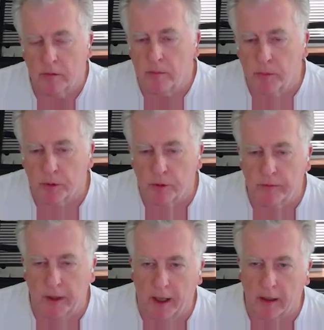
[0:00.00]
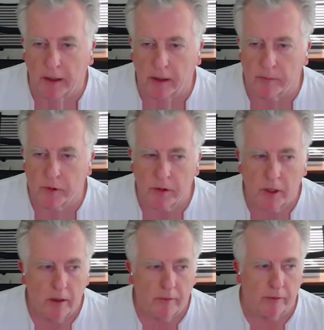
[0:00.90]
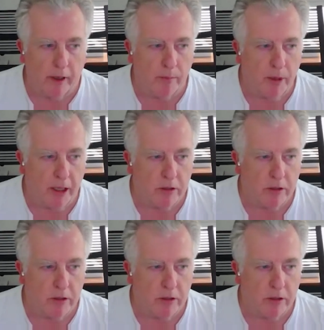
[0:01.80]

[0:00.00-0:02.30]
and to improve the outcomes for our